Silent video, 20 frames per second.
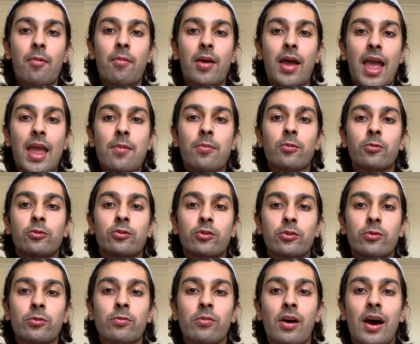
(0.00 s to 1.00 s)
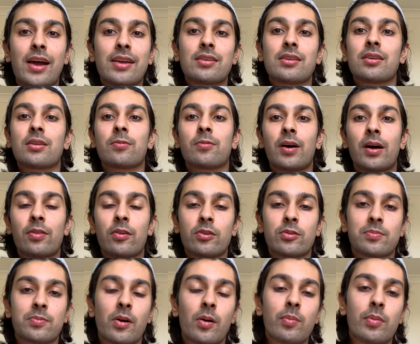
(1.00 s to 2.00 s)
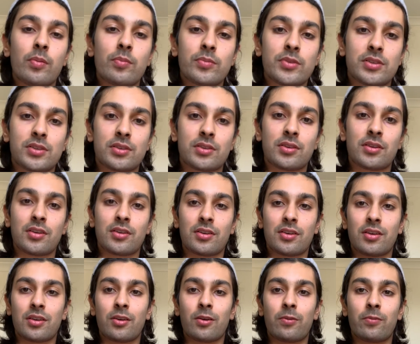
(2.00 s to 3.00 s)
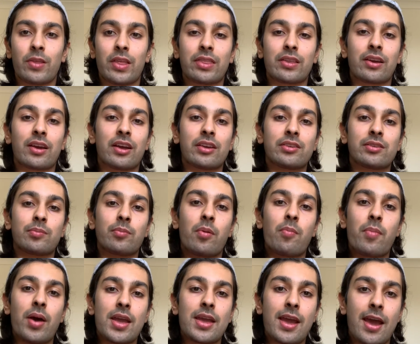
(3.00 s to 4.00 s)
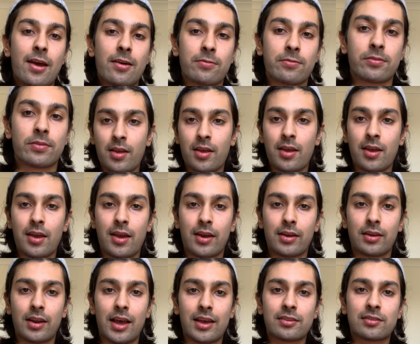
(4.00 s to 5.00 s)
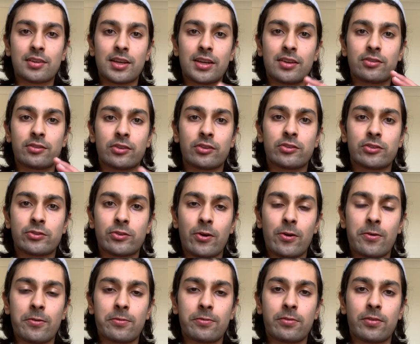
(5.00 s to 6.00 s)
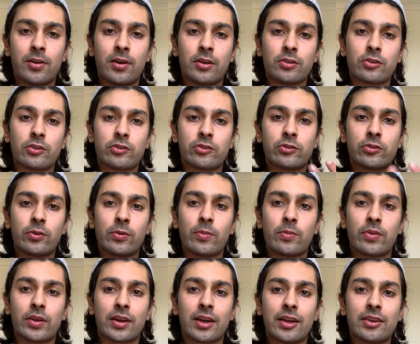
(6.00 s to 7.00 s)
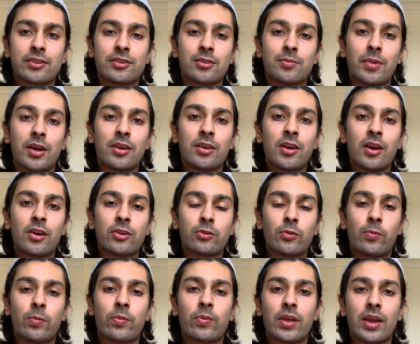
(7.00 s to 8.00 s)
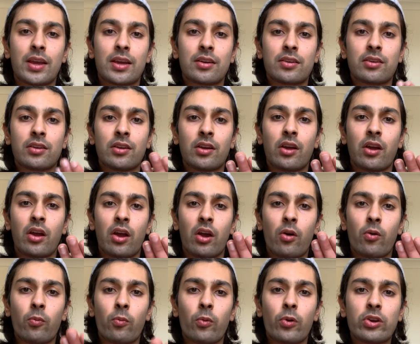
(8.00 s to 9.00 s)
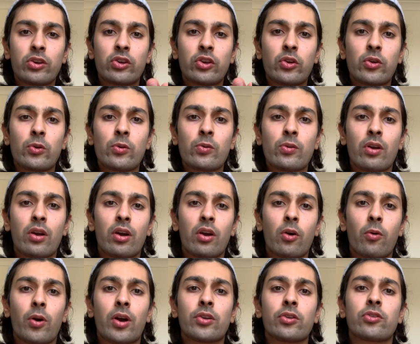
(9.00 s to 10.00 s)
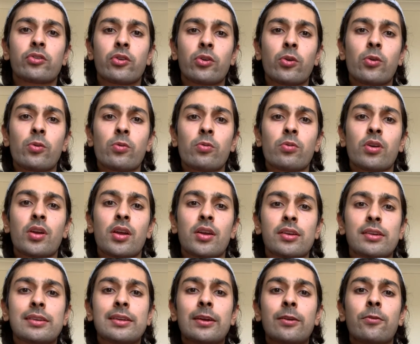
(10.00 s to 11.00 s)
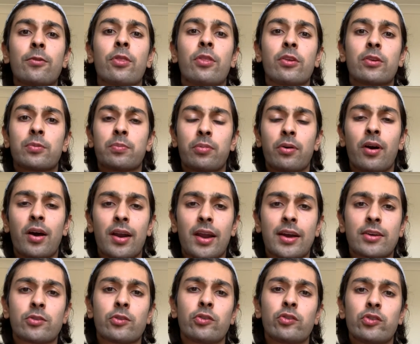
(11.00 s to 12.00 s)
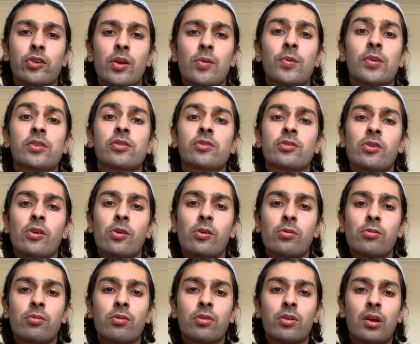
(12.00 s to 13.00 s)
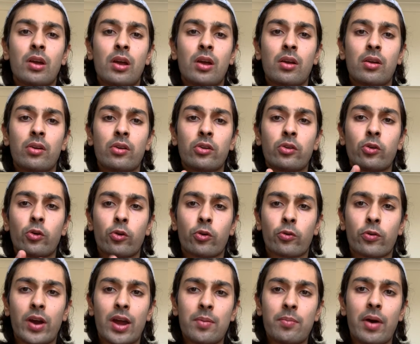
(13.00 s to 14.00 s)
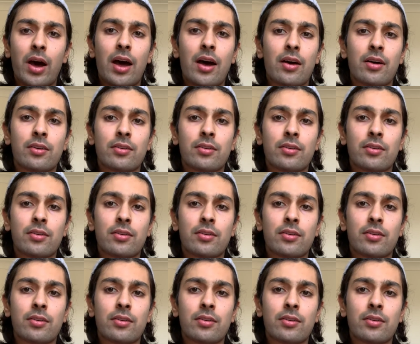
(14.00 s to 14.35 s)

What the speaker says: able to identify those problems that the customer may have. And lastly is to serve the customer, to think, would you want to give this product or service to your grandma?